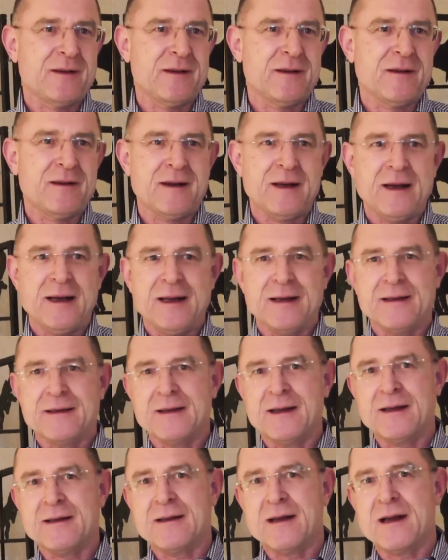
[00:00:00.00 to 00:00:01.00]
Yeah?
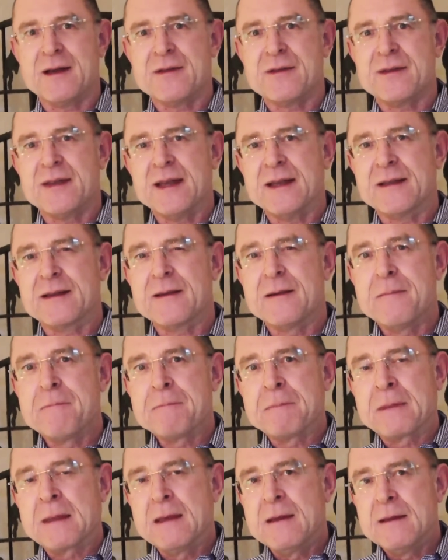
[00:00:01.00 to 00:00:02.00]
And, and I think
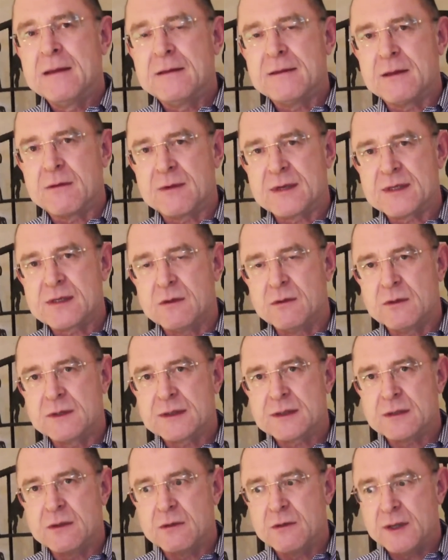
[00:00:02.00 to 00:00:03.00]
there is
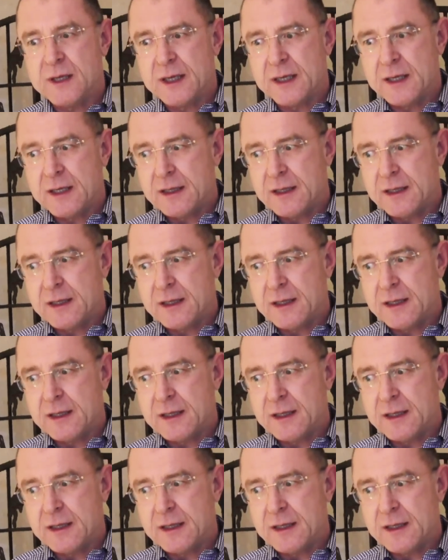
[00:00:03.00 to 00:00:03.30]
also